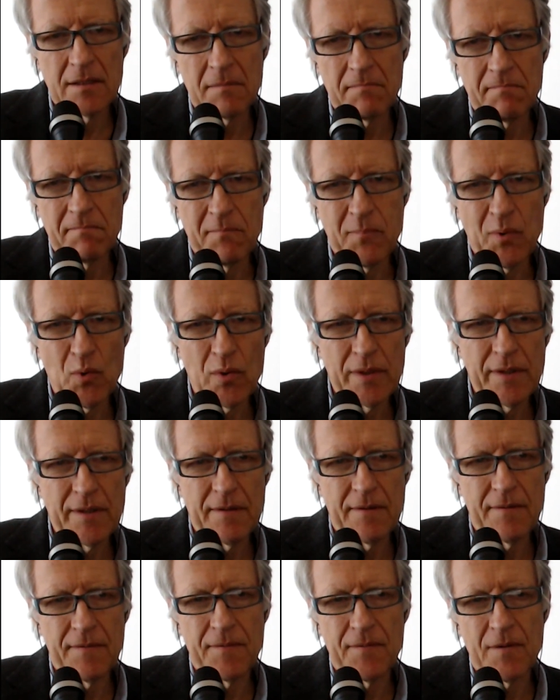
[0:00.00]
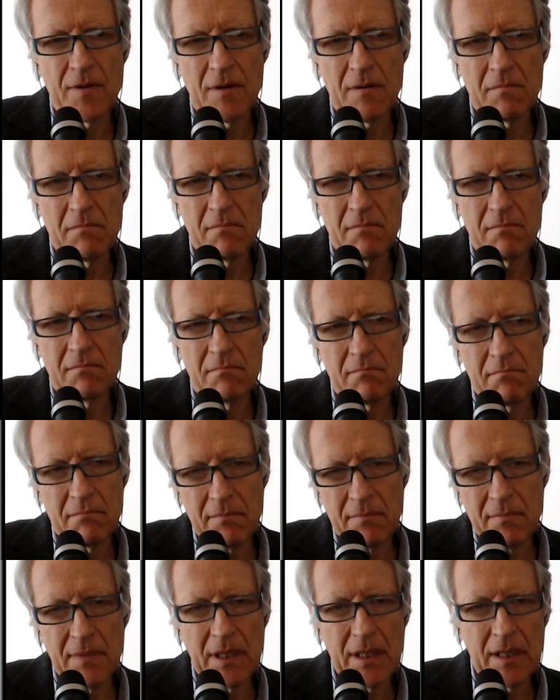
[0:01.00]
support from
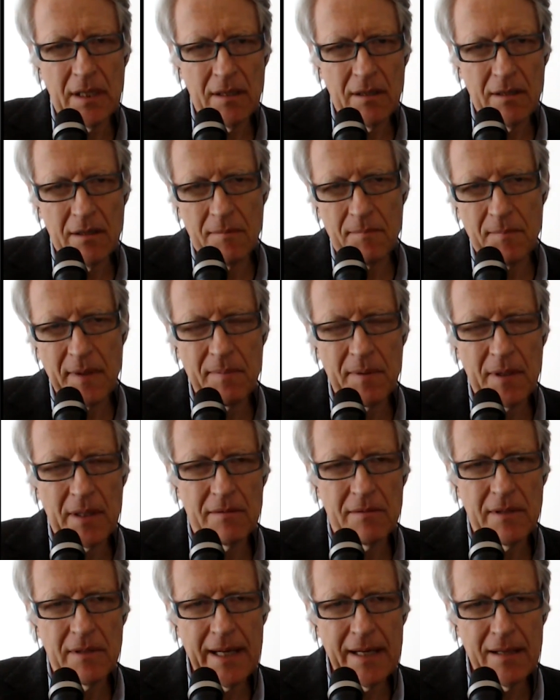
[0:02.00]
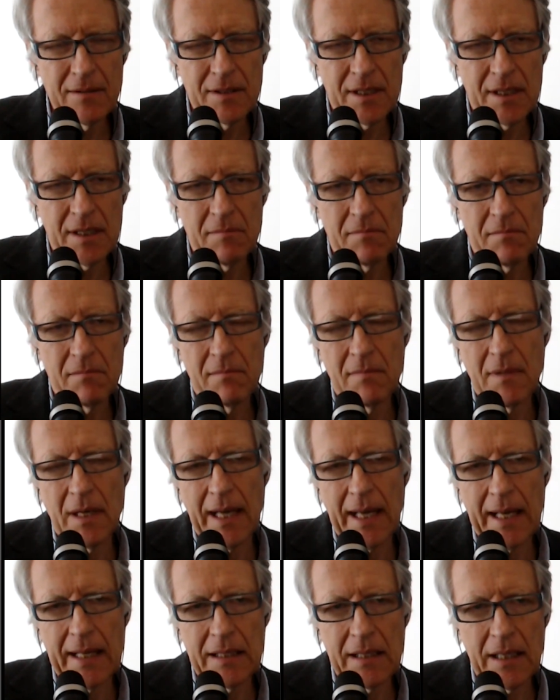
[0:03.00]
the people around him
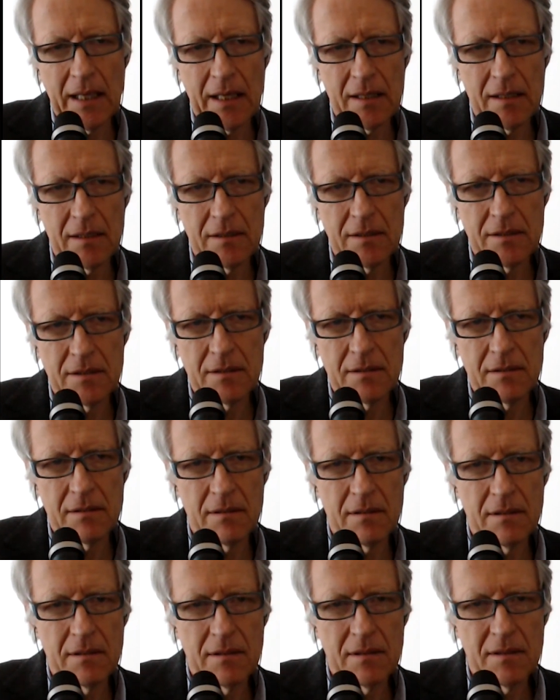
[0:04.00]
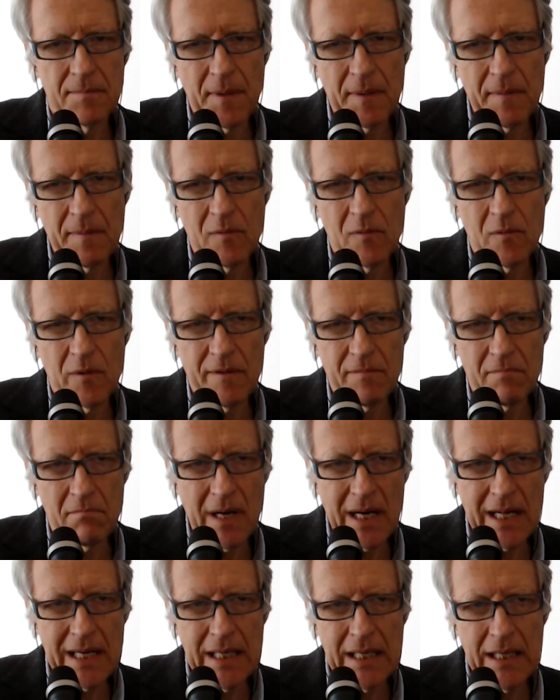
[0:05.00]
and the people with
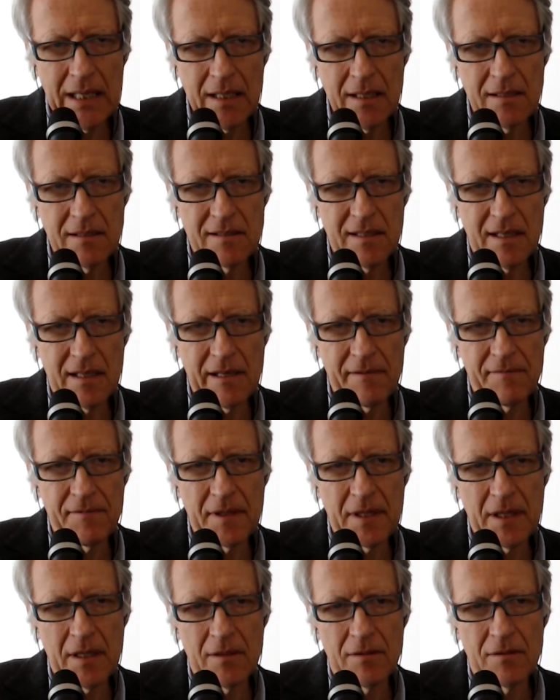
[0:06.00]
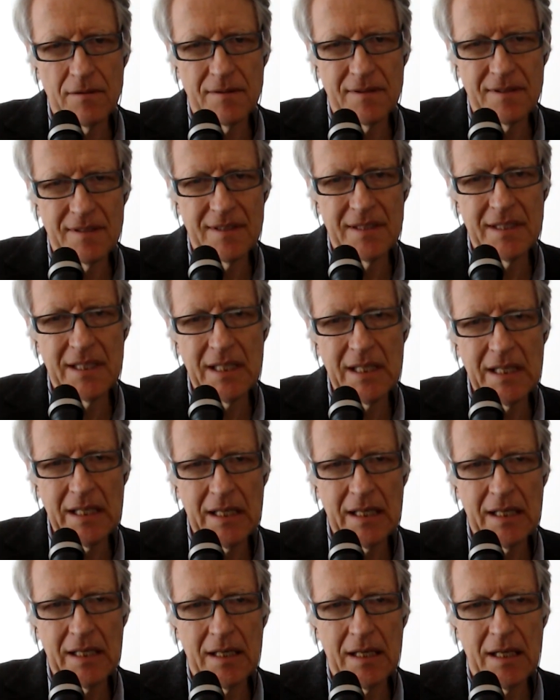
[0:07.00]
money in South Africa who
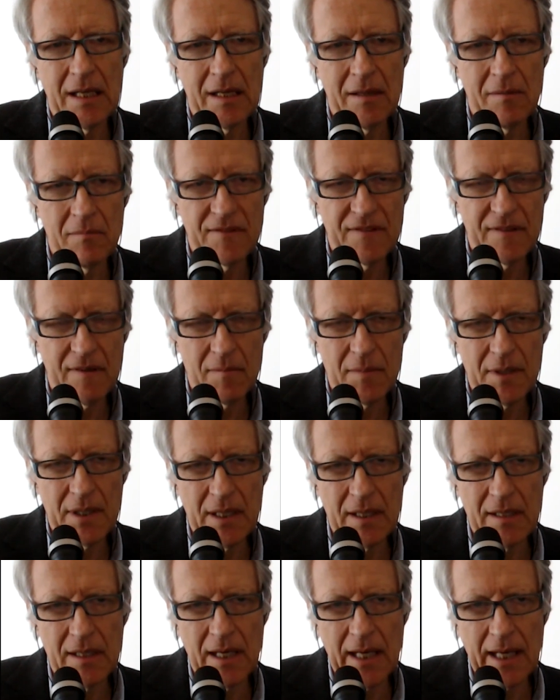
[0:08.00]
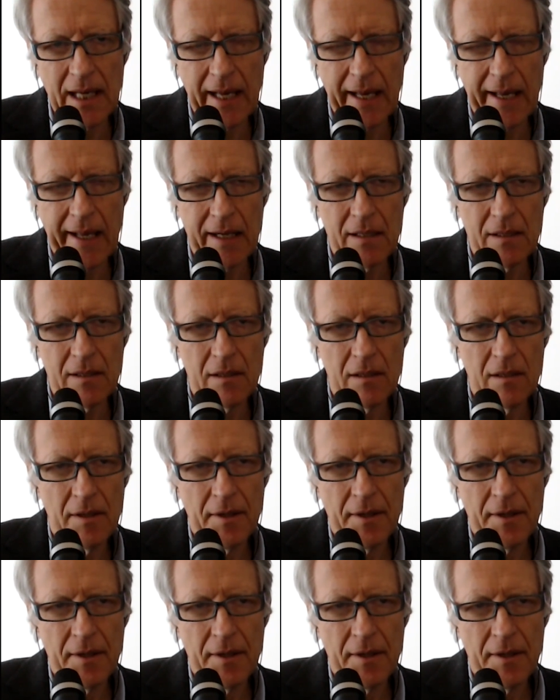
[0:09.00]
see in him somebody they can